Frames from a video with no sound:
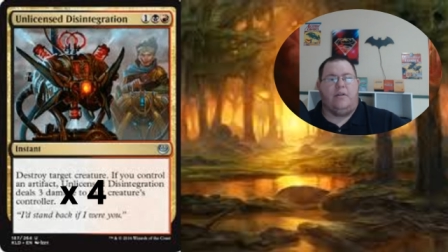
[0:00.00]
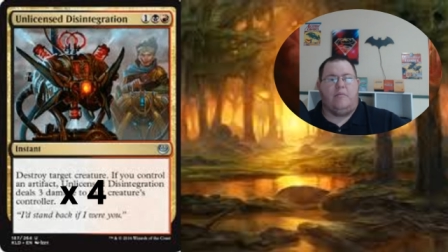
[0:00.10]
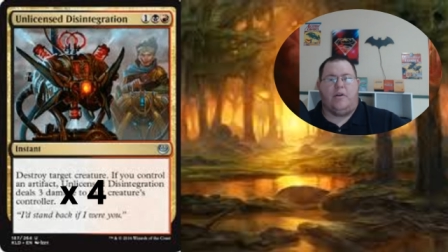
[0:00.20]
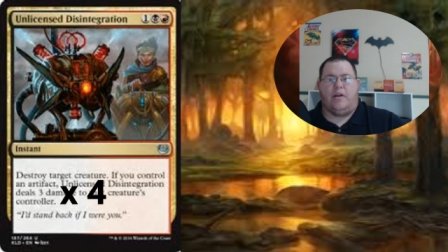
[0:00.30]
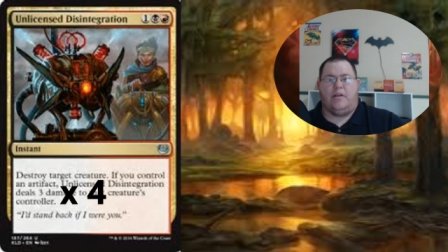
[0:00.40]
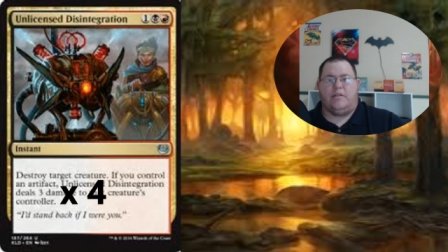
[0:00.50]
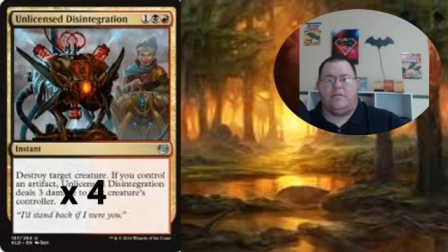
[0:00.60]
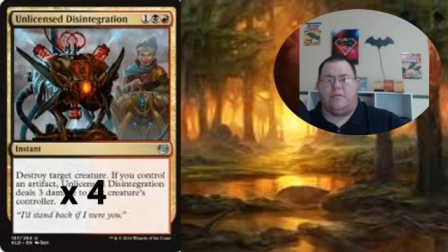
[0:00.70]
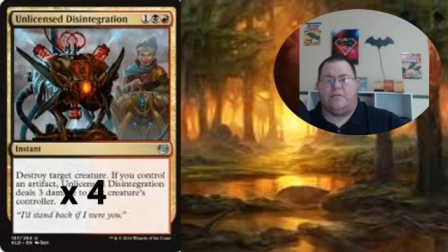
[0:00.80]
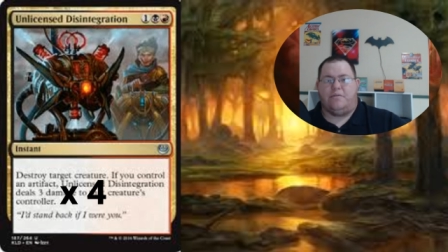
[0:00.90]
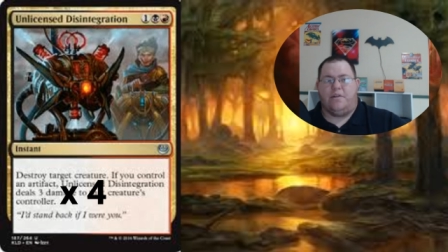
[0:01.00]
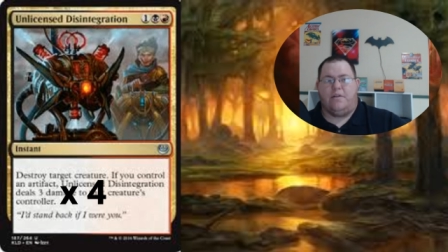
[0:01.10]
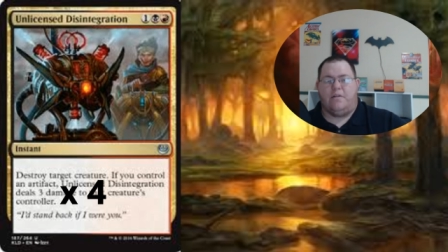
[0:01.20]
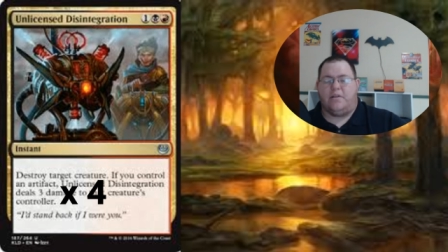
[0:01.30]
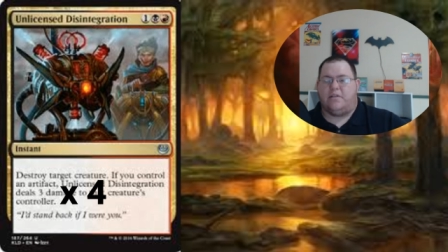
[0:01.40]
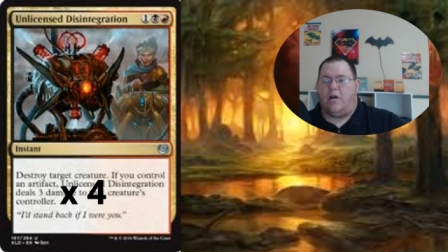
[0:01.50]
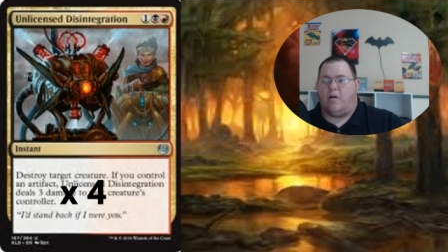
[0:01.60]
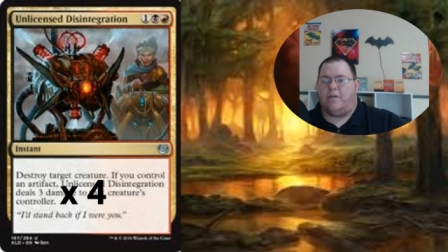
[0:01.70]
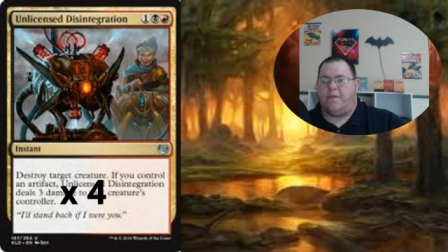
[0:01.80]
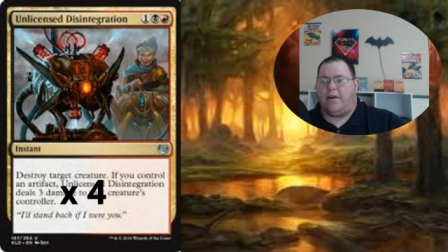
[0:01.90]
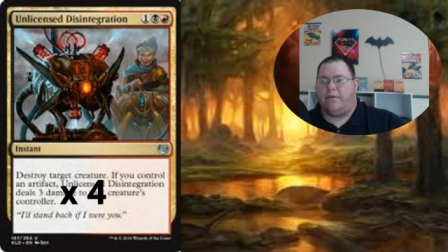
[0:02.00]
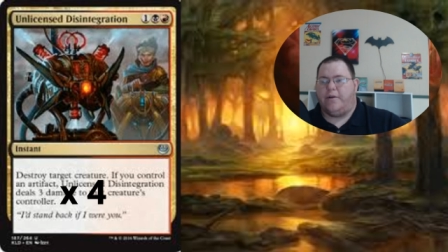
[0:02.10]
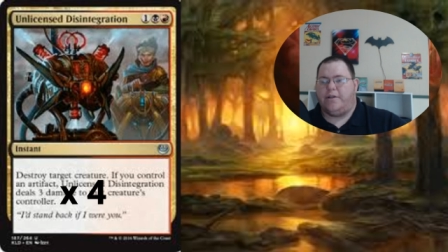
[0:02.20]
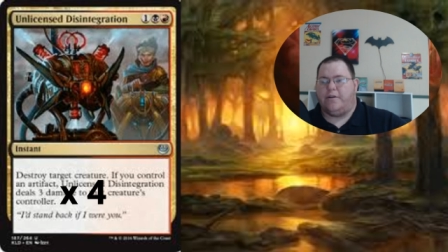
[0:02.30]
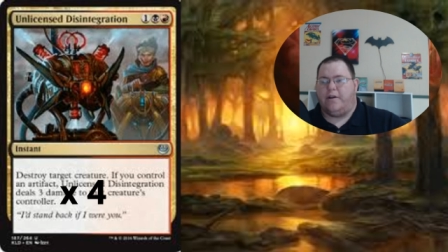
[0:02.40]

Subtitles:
because Torrential Gearhulk is an artifact creature